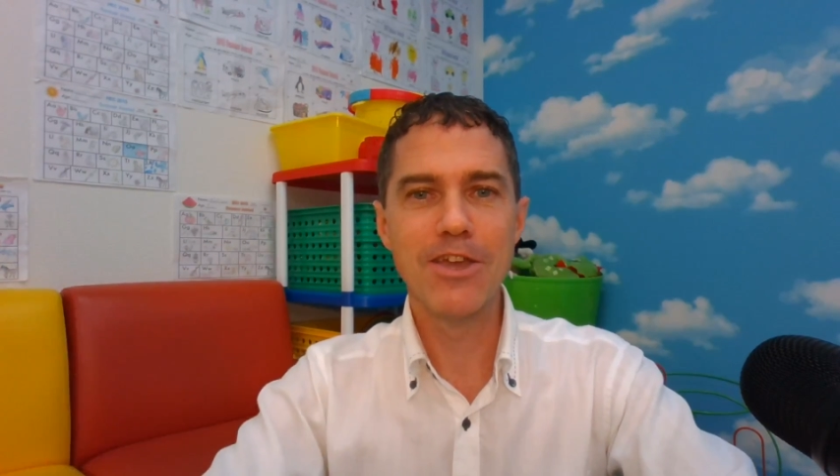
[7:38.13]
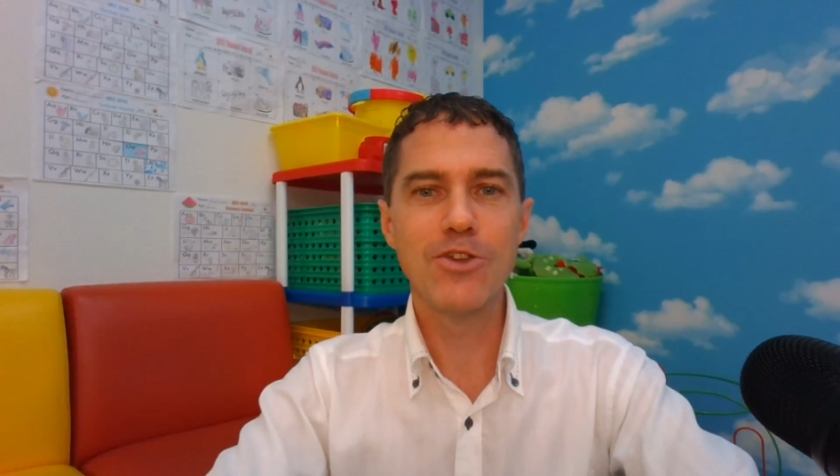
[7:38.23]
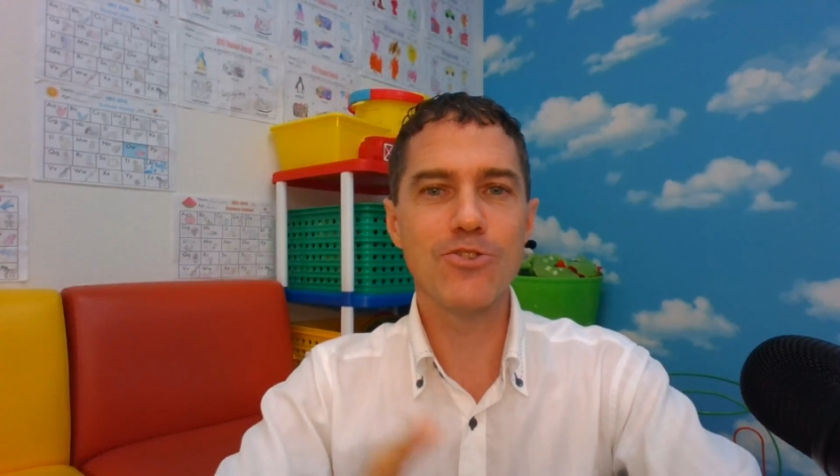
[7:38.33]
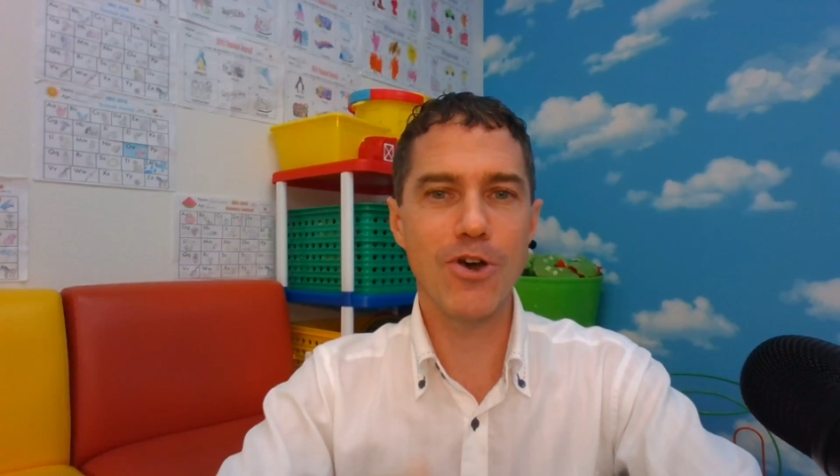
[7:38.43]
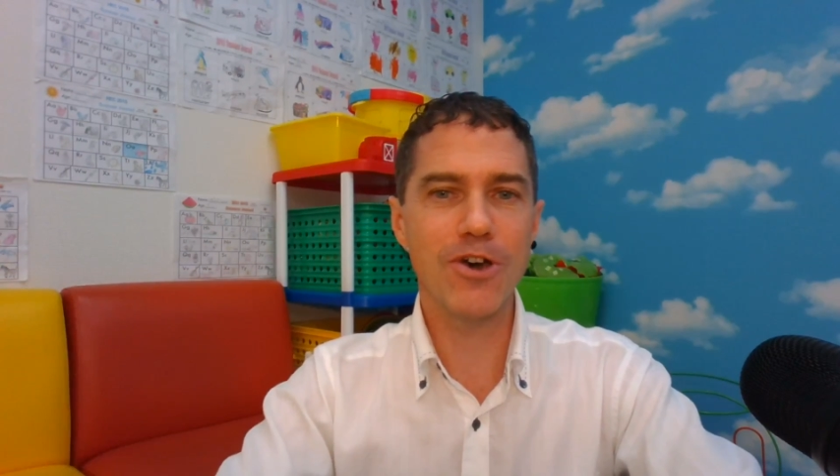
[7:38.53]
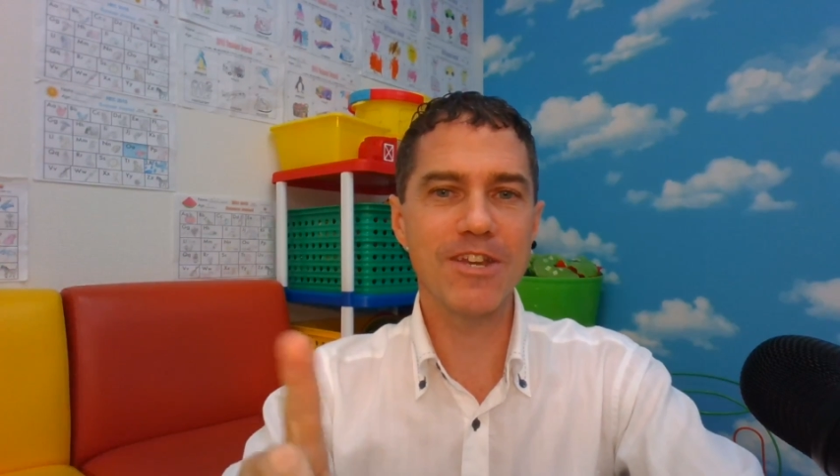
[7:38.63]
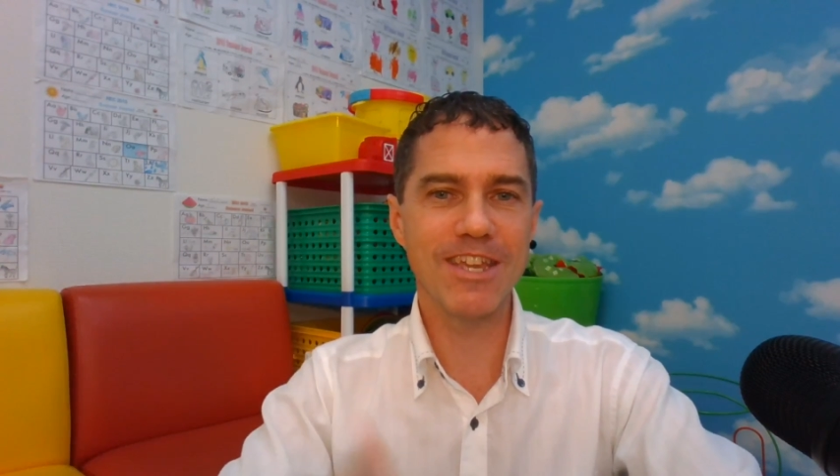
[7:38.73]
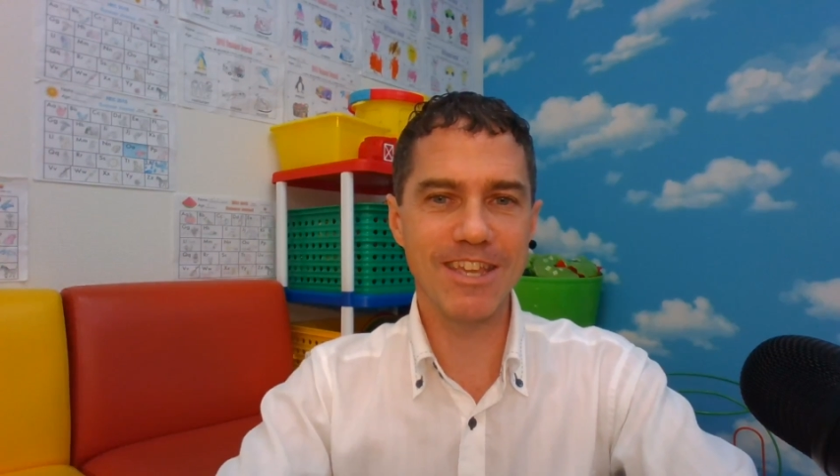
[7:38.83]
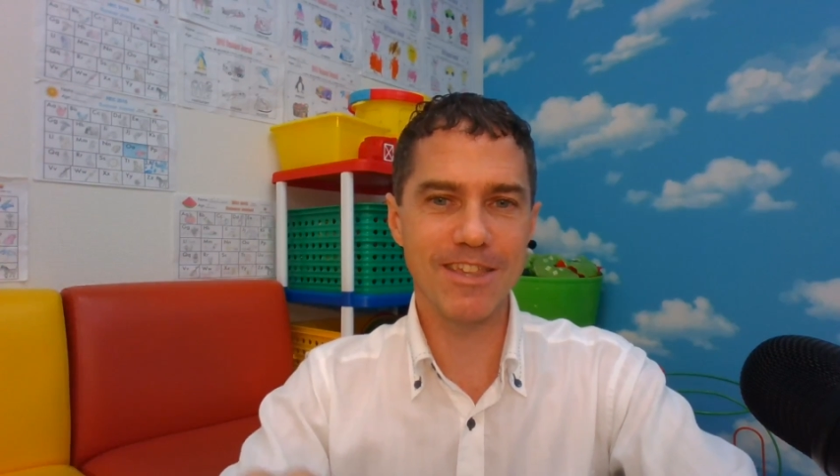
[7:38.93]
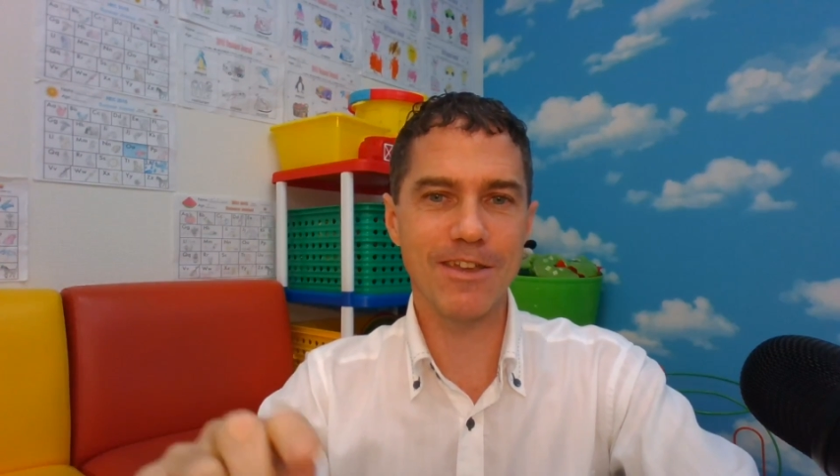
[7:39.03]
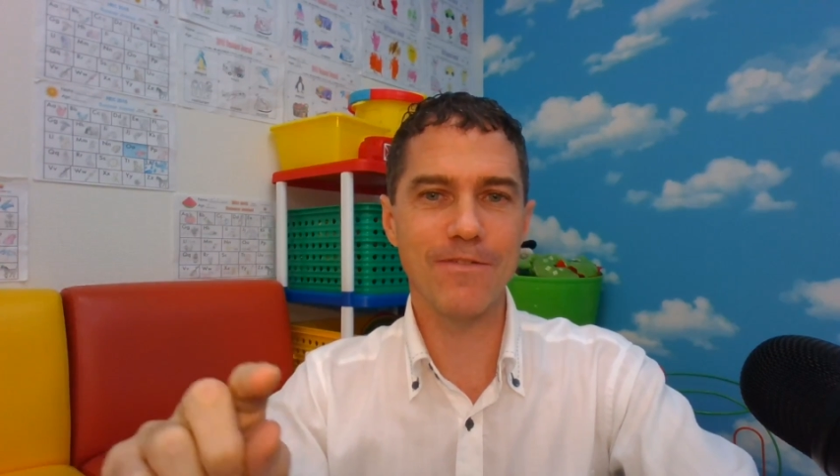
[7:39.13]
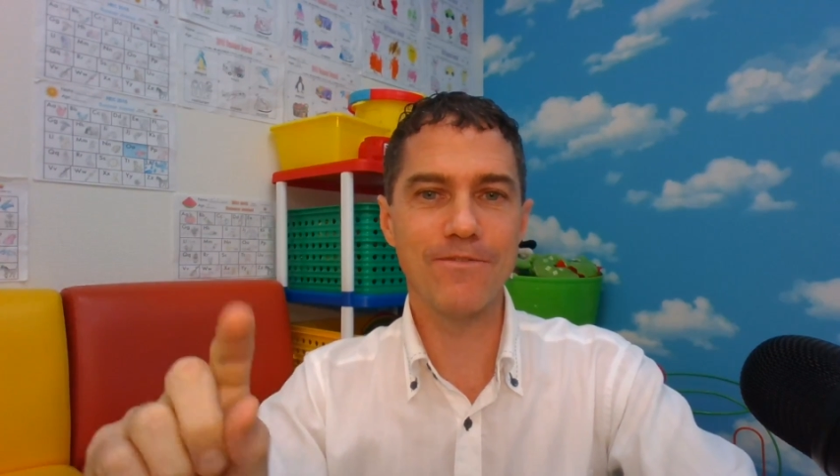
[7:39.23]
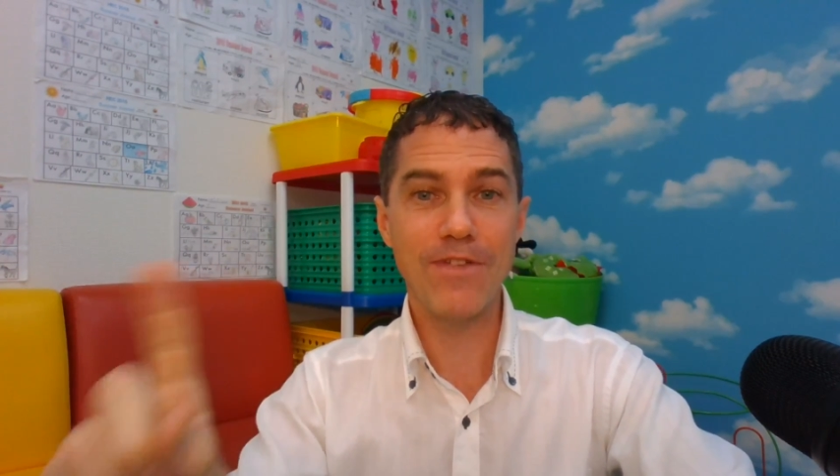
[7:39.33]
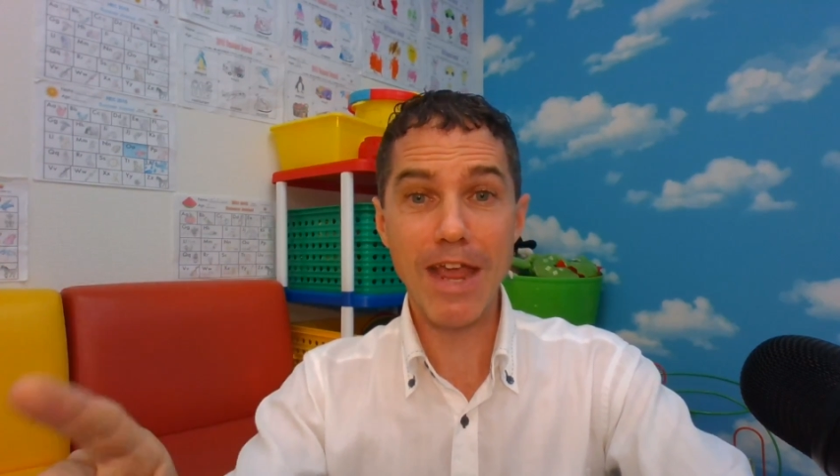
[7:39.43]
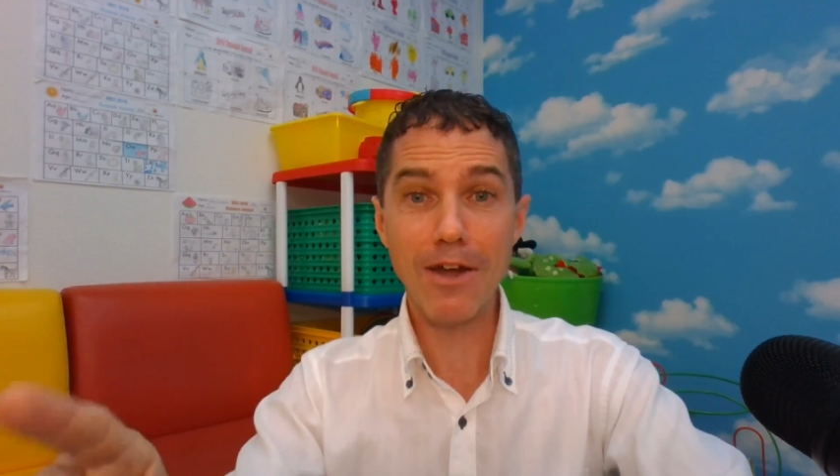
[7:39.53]
Sean is a
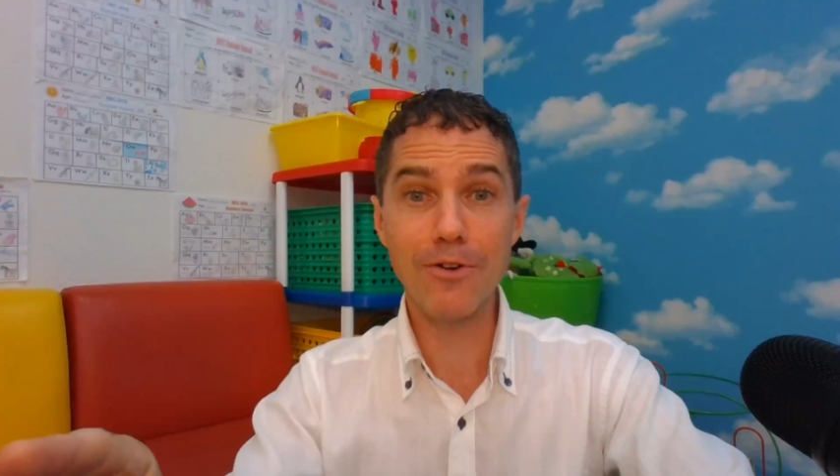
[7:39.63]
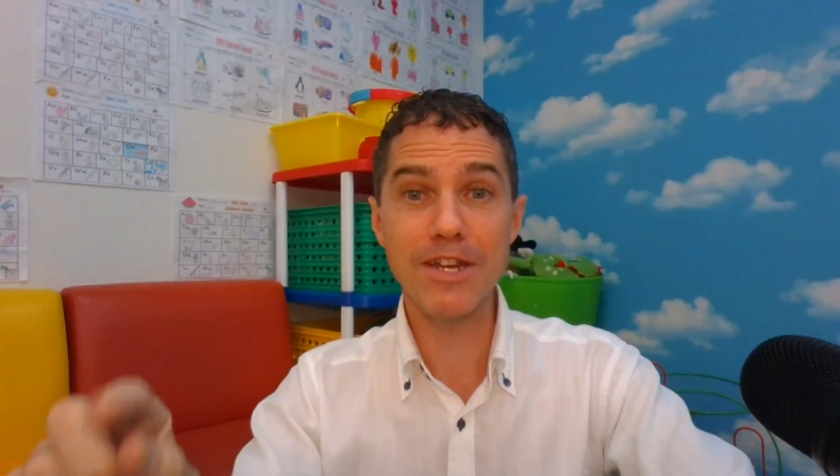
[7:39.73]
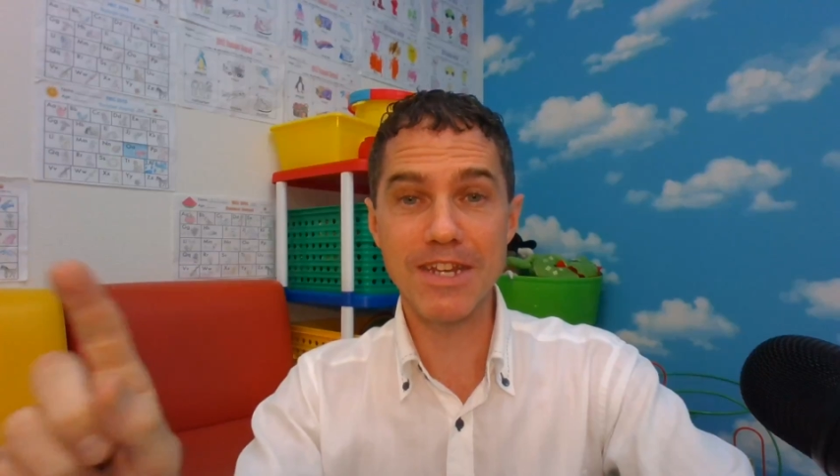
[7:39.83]
very